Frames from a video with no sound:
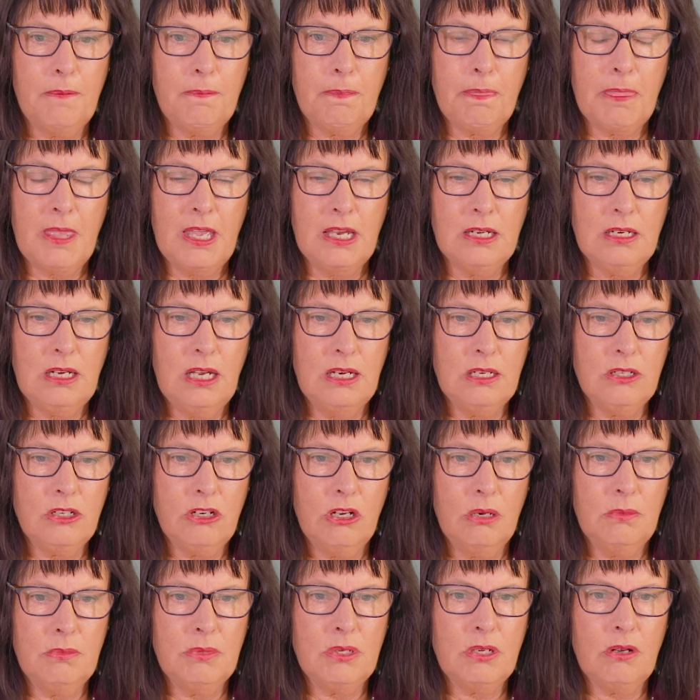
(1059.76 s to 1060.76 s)
in
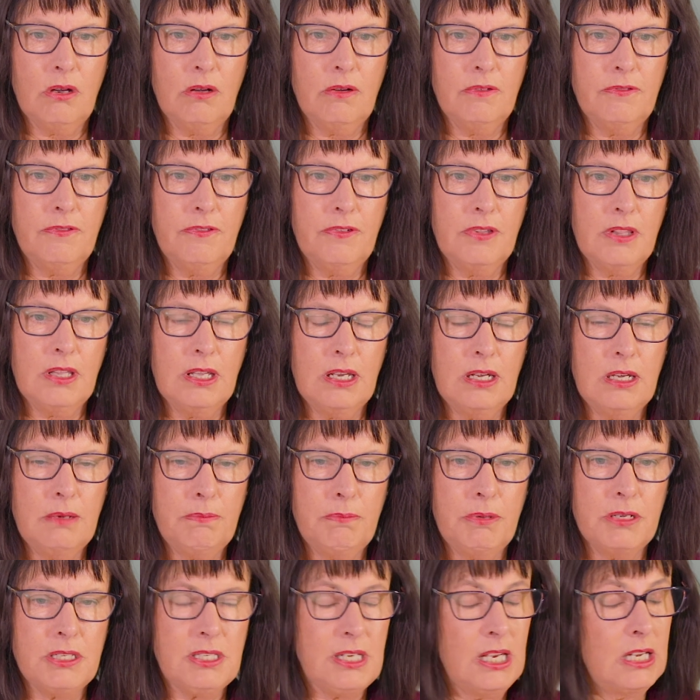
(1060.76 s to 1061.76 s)
terms of the
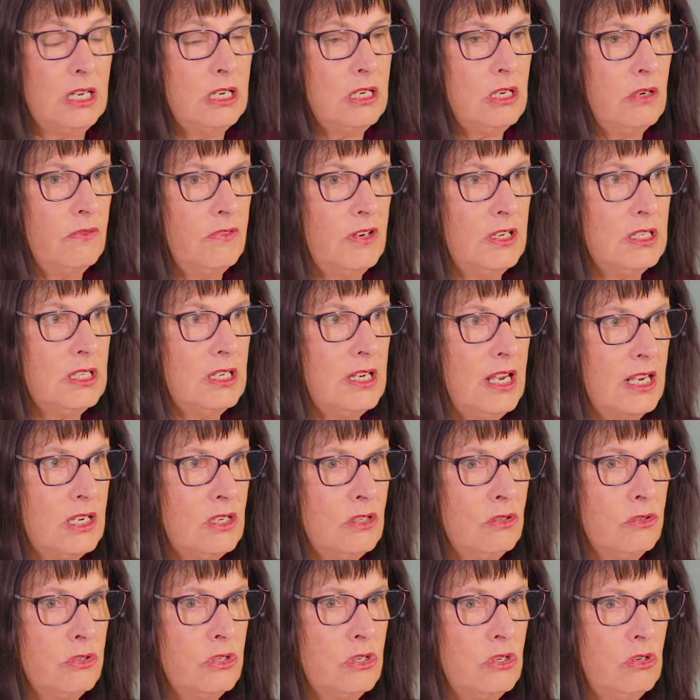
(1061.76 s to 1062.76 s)
percentage of
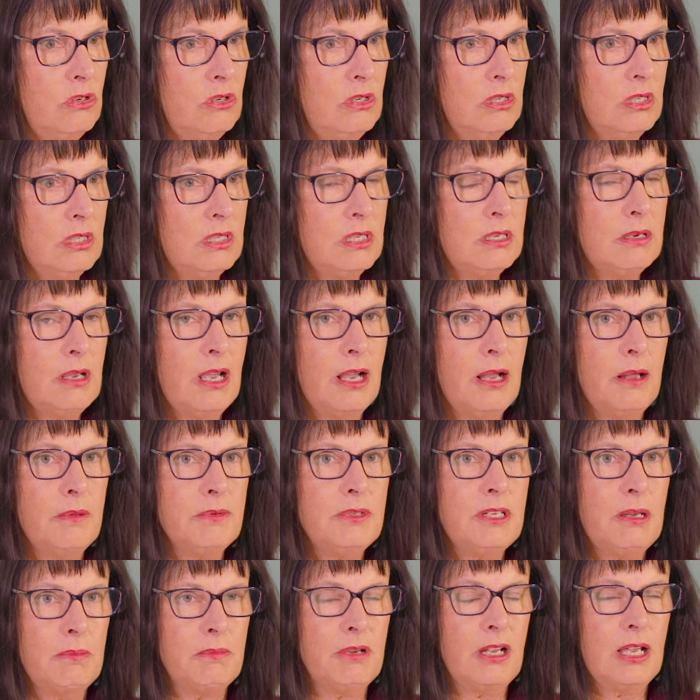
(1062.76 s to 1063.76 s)
international students
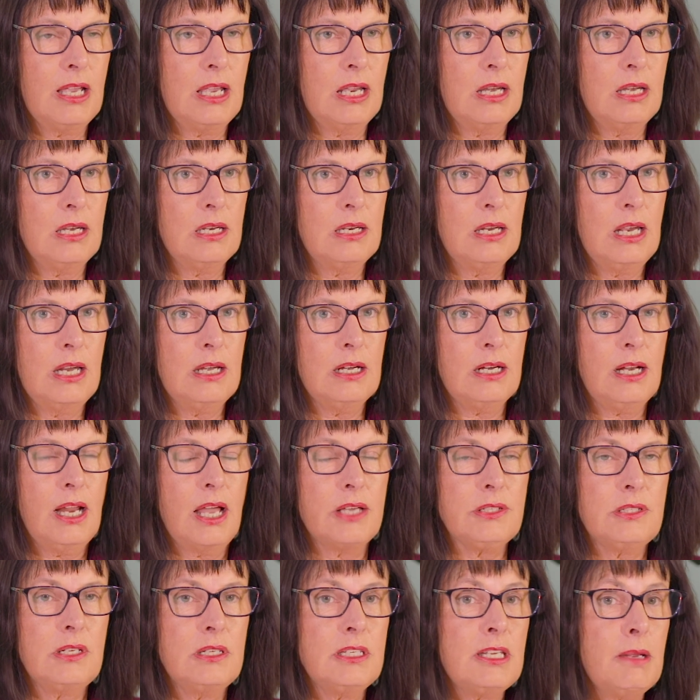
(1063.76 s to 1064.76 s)
sometimes in
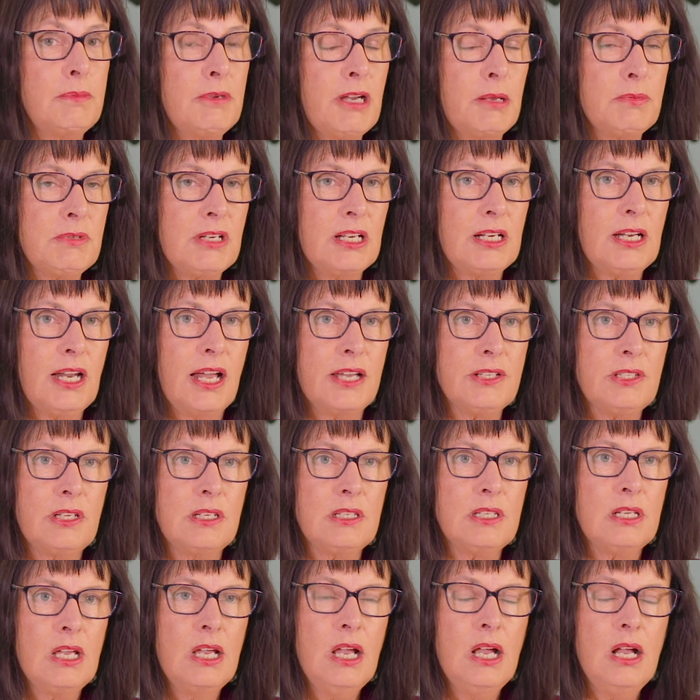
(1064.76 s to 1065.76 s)
classes. Sometimes in
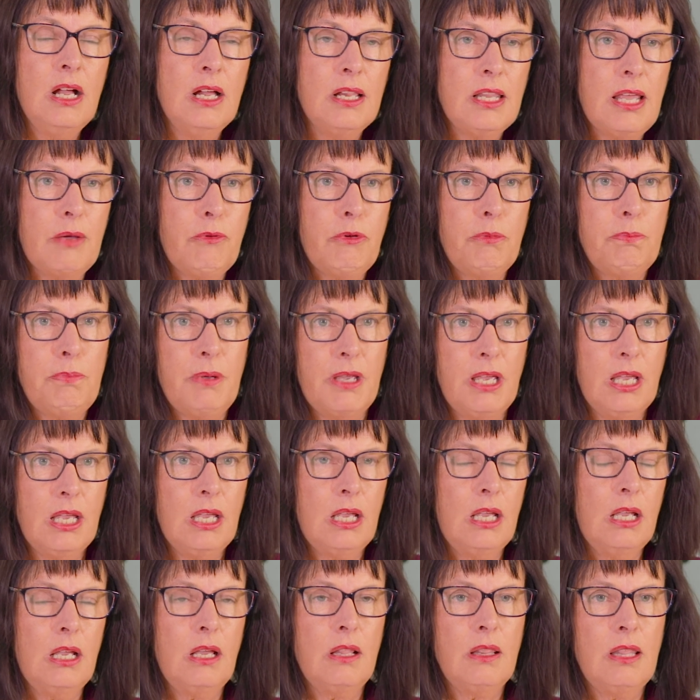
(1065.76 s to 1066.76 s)
classes that would
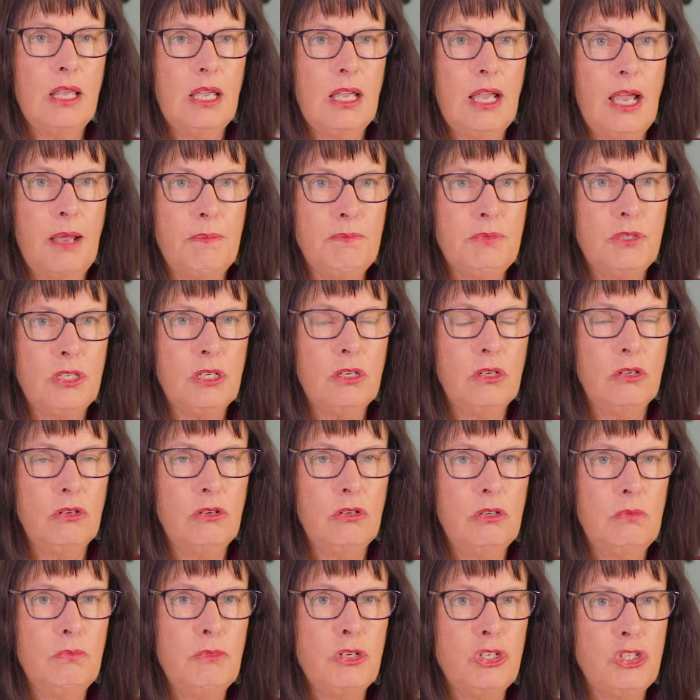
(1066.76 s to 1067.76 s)
be the
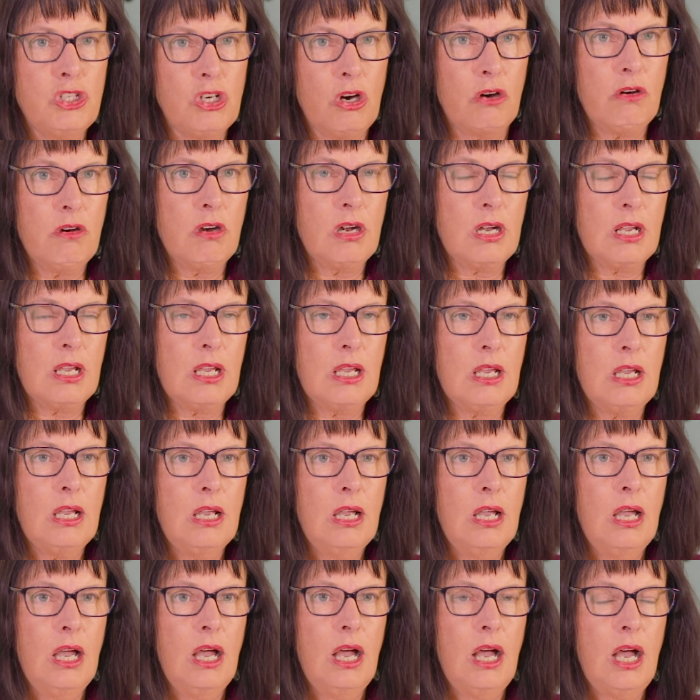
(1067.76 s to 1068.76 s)
absolute majority
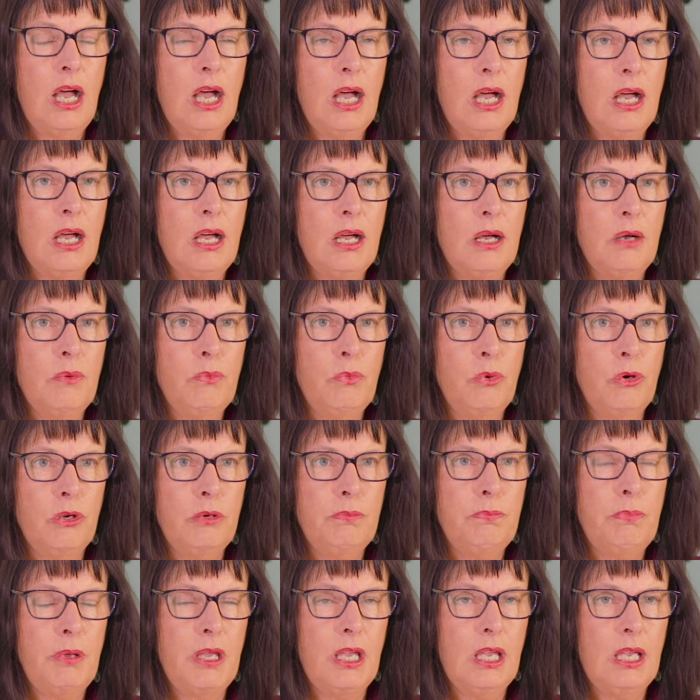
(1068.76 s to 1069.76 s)

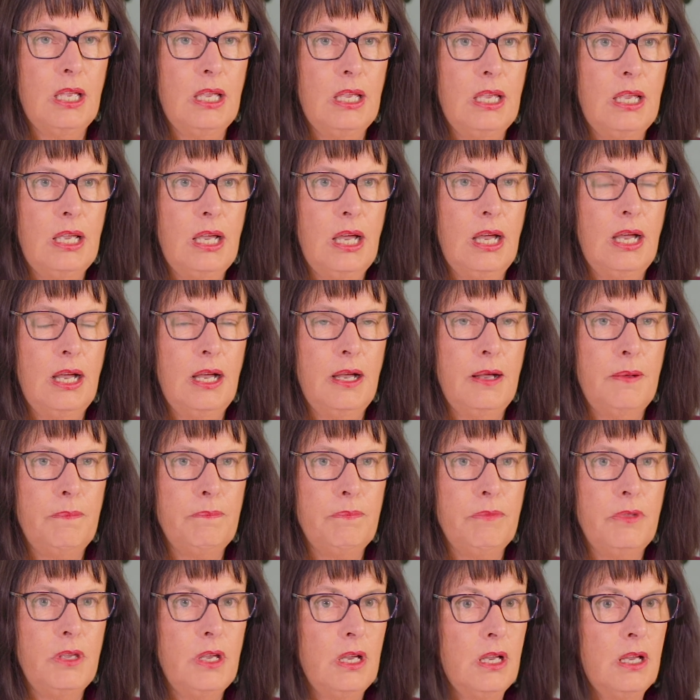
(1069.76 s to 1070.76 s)
would be
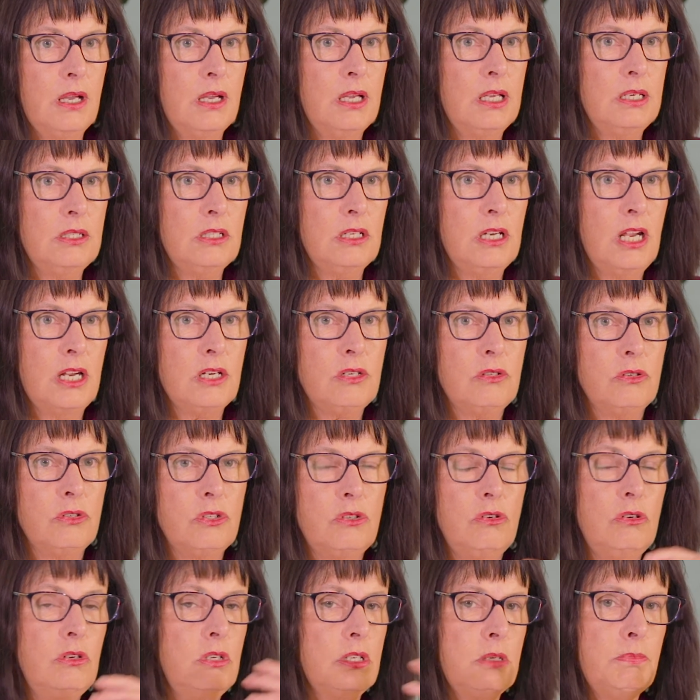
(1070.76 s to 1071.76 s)
international
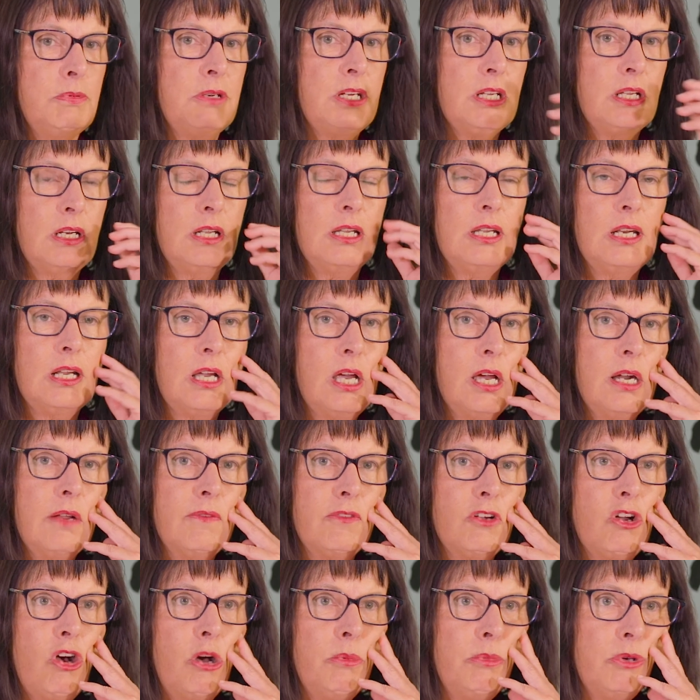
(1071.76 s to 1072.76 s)
students, particularly in kind
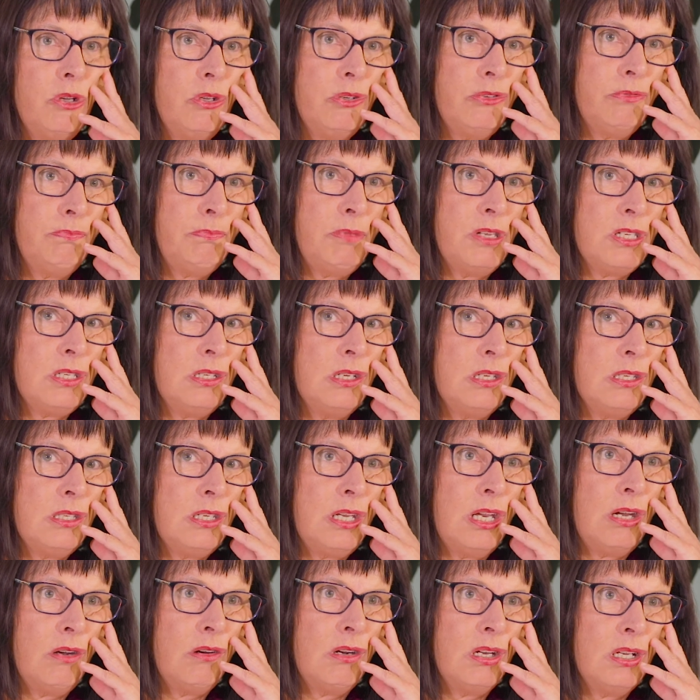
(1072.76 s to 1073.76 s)
of commerce, business
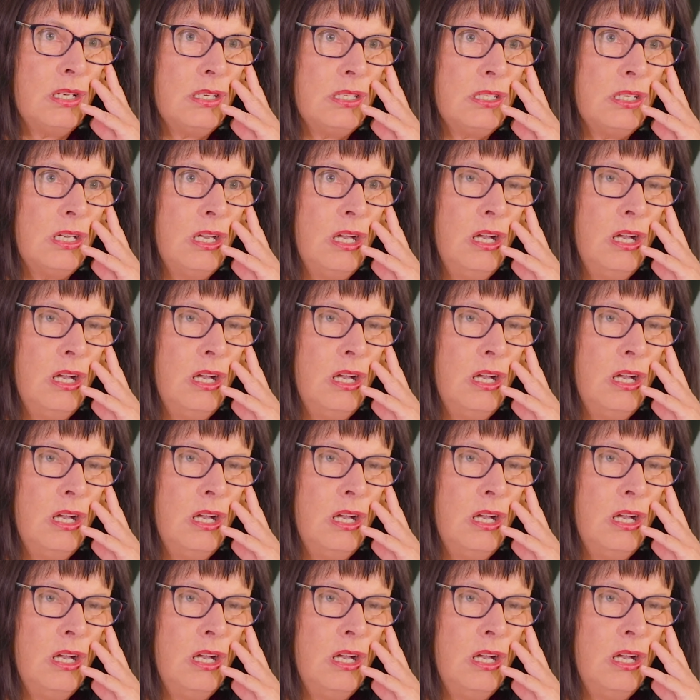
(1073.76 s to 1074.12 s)
areas.